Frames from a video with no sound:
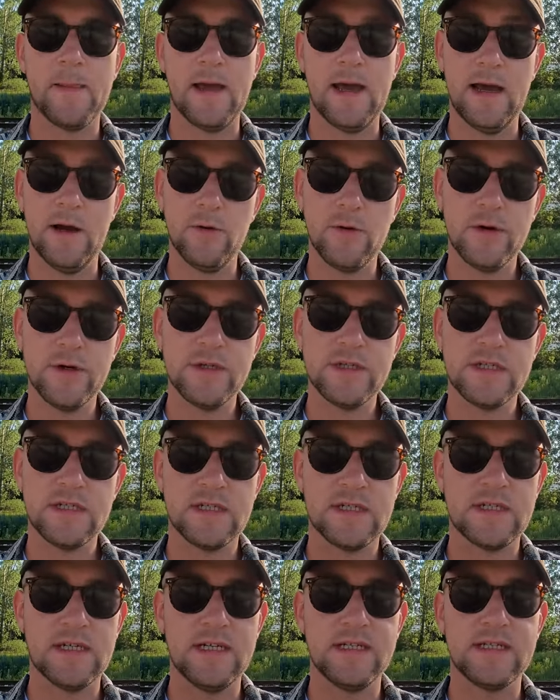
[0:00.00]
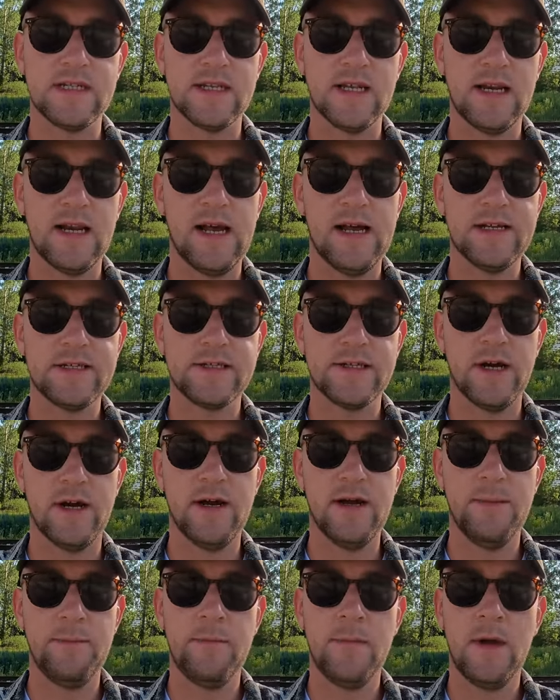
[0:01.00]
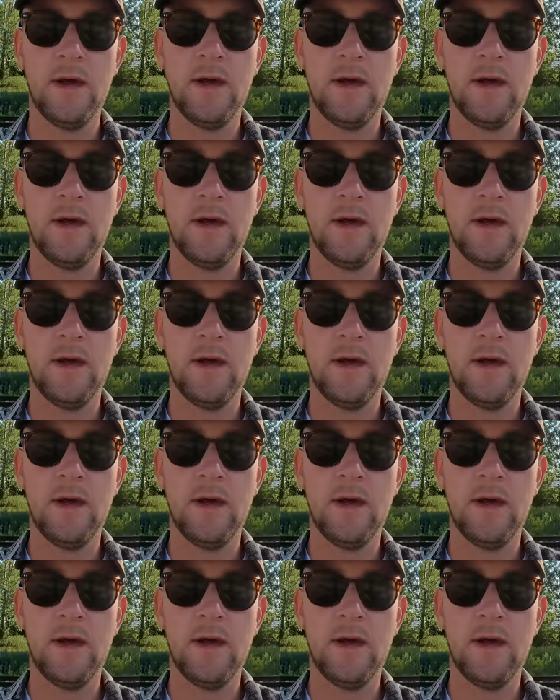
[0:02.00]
hours since the last time